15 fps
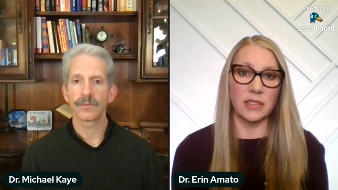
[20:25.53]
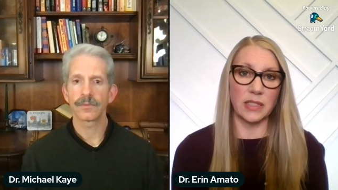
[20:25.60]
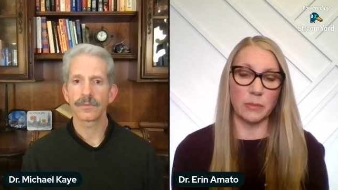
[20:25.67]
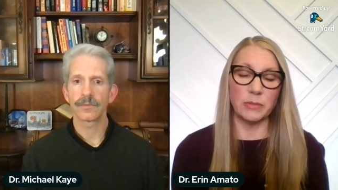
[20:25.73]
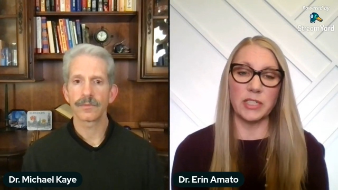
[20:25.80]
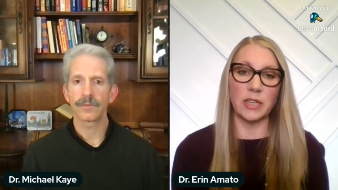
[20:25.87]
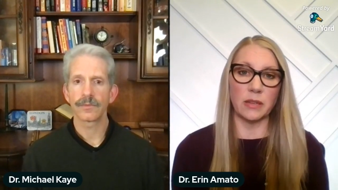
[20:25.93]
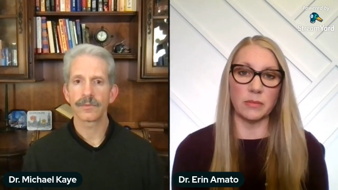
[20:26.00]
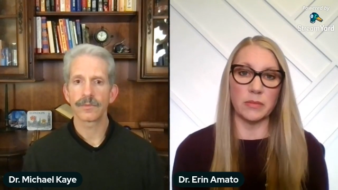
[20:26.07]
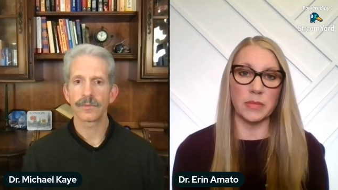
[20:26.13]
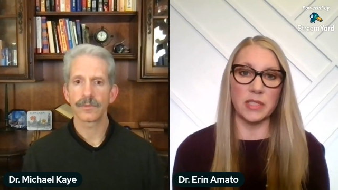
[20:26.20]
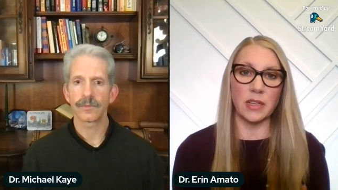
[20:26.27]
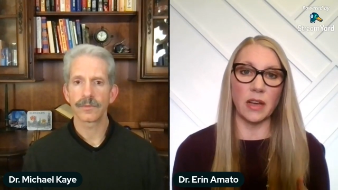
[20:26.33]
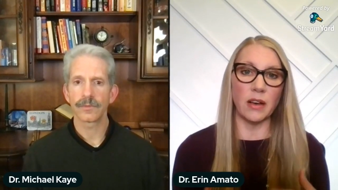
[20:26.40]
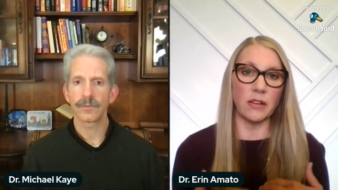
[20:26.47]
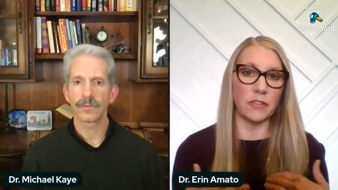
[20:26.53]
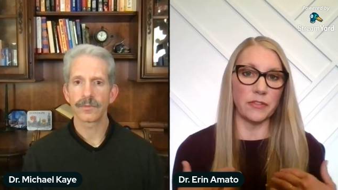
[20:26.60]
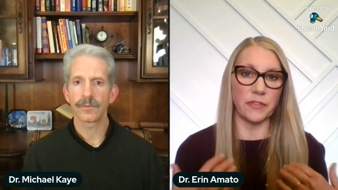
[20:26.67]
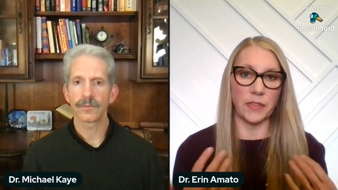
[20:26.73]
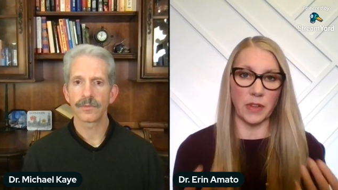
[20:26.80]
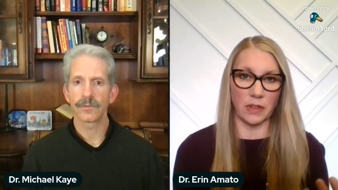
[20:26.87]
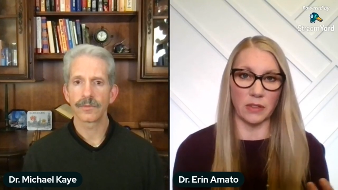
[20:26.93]
Speaker 1: symptoms
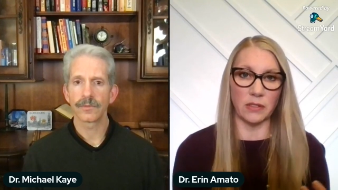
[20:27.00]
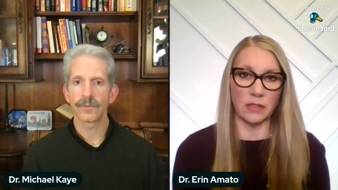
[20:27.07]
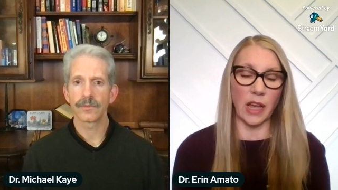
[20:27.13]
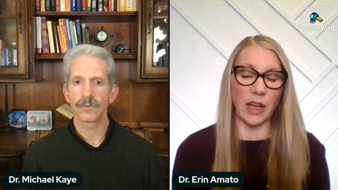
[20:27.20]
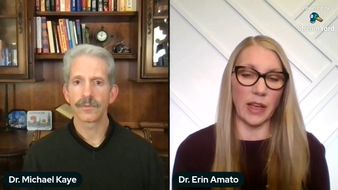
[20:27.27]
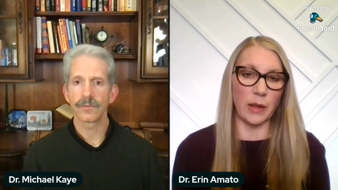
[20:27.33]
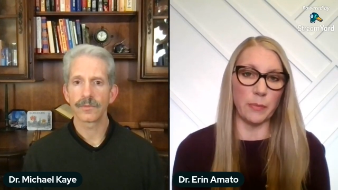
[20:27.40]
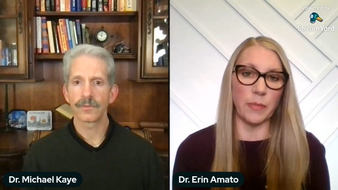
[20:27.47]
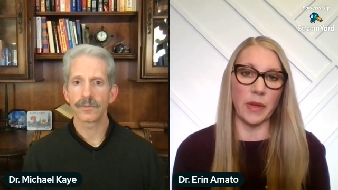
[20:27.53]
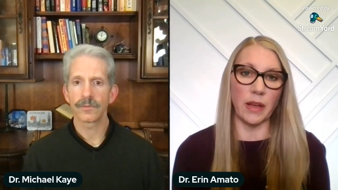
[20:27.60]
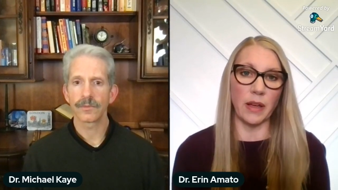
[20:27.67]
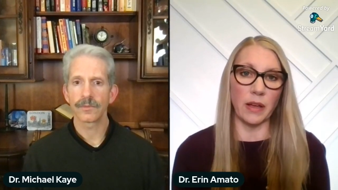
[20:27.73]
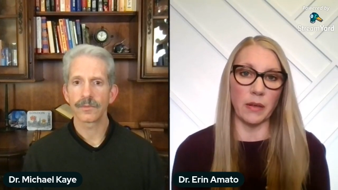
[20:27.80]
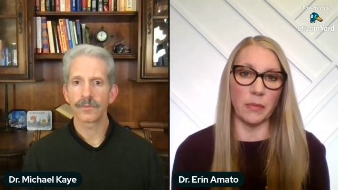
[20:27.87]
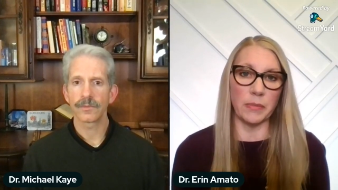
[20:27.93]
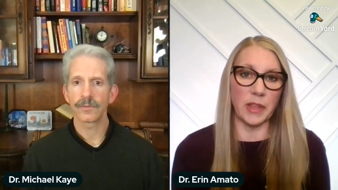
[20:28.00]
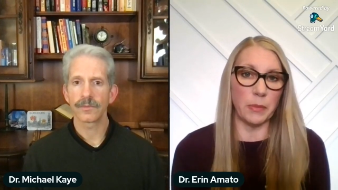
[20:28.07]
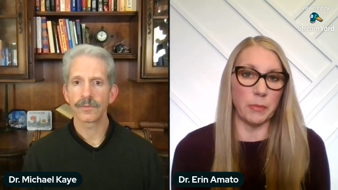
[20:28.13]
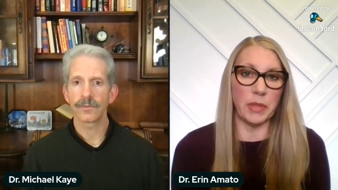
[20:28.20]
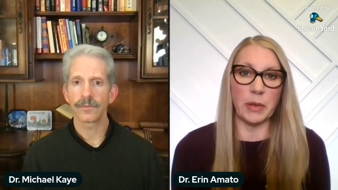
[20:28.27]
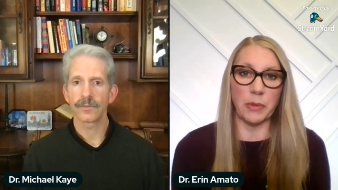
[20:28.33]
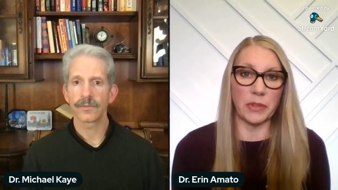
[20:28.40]
of Lyme uh,
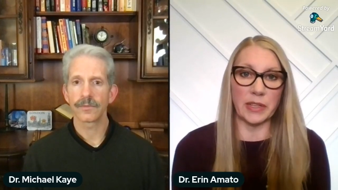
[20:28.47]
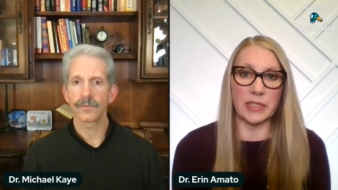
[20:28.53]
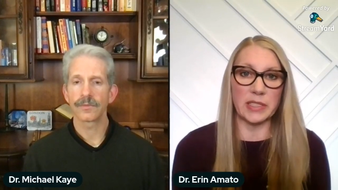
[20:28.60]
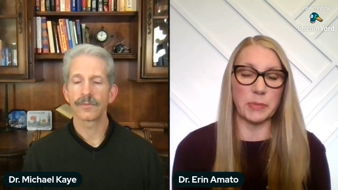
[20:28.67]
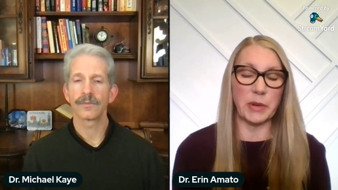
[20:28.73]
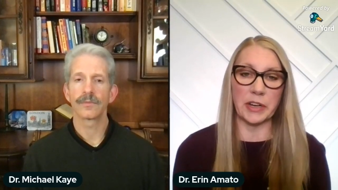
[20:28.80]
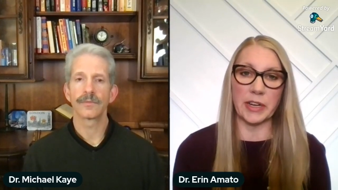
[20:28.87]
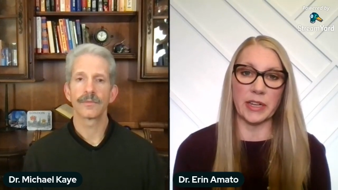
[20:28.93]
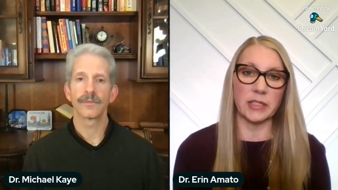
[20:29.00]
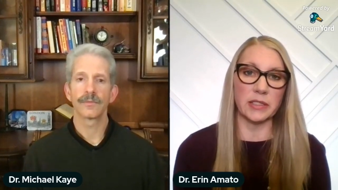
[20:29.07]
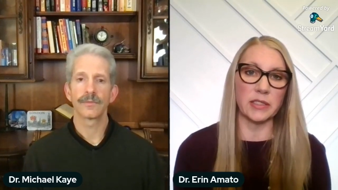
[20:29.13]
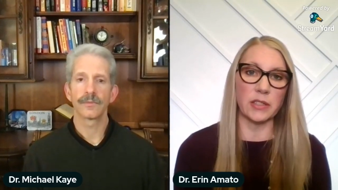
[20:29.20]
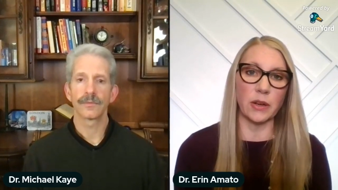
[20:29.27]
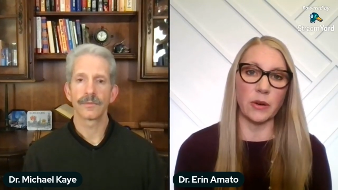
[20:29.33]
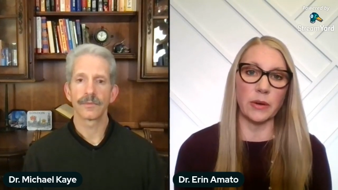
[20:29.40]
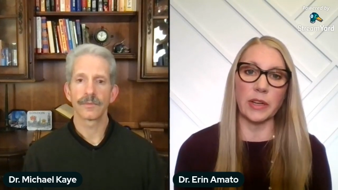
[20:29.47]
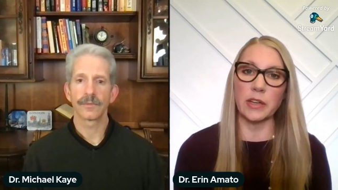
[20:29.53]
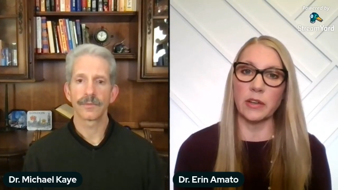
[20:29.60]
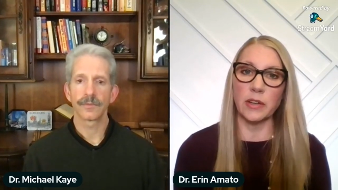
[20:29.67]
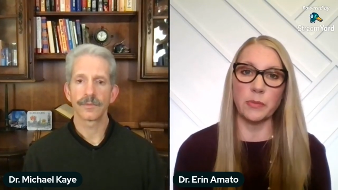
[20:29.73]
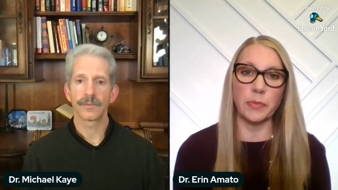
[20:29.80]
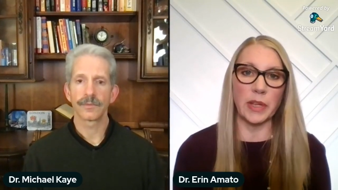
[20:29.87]
that people experience. So it
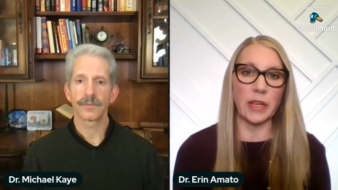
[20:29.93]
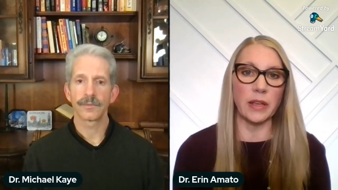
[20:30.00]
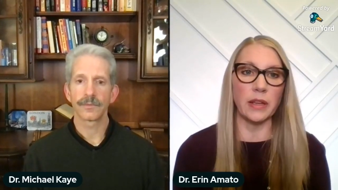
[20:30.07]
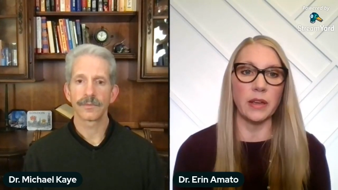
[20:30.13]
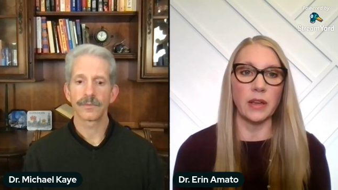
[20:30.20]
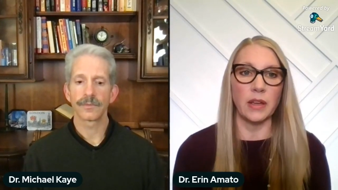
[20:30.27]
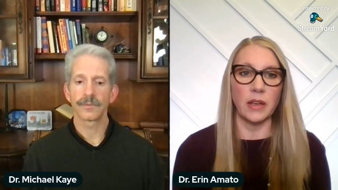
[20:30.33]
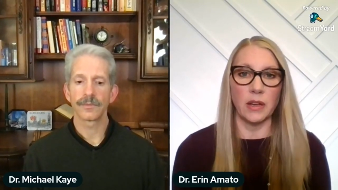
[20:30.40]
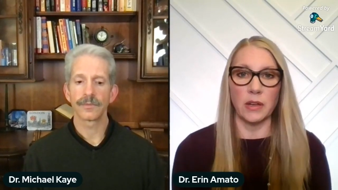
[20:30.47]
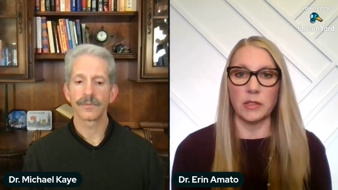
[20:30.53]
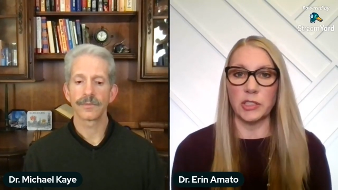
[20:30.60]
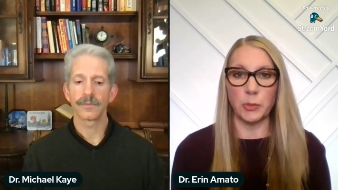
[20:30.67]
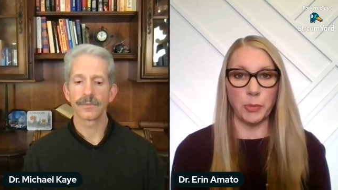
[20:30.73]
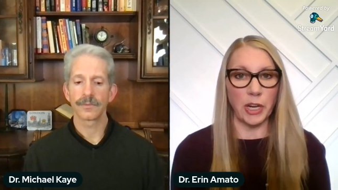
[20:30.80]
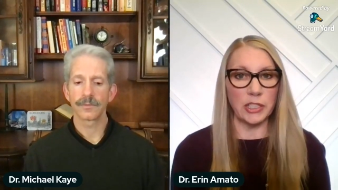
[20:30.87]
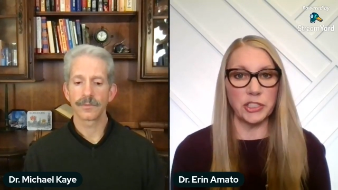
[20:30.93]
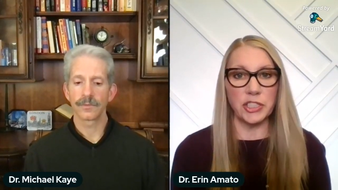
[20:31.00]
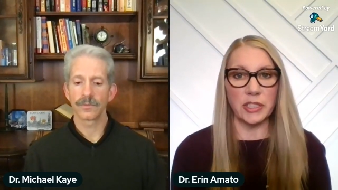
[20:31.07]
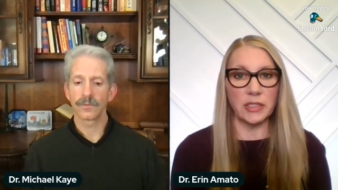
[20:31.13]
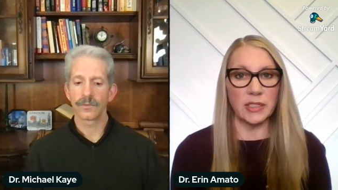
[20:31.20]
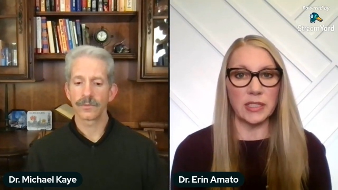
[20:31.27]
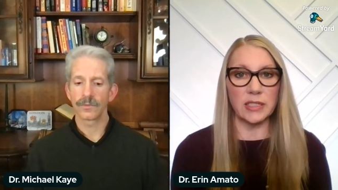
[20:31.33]
could be
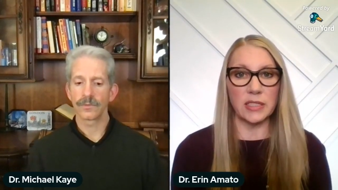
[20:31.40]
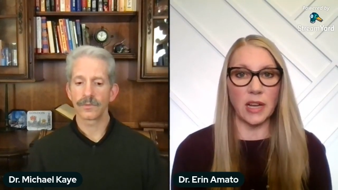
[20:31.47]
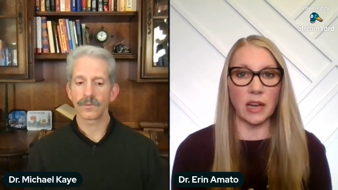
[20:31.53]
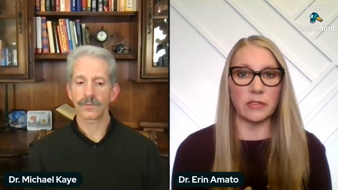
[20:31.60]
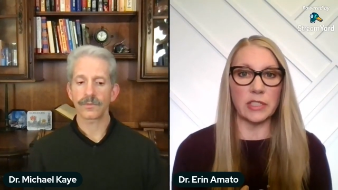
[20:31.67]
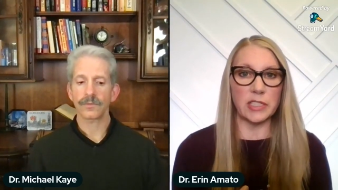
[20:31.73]
depression that's not